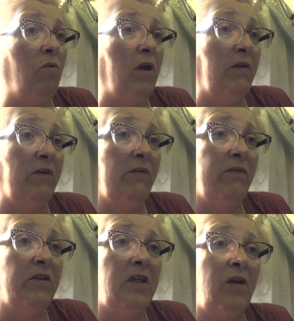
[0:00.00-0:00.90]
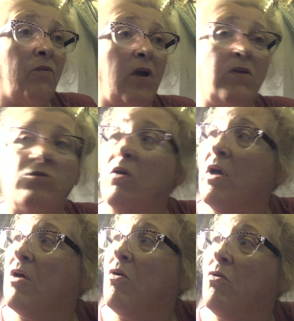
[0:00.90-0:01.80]
even if it's at a restaurant,
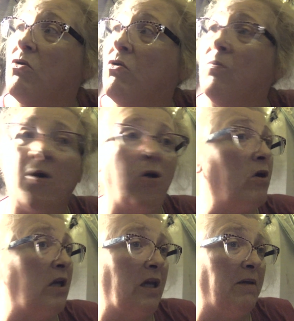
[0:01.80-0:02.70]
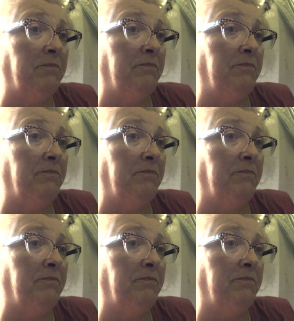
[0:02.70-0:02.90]
and go to a park and eat.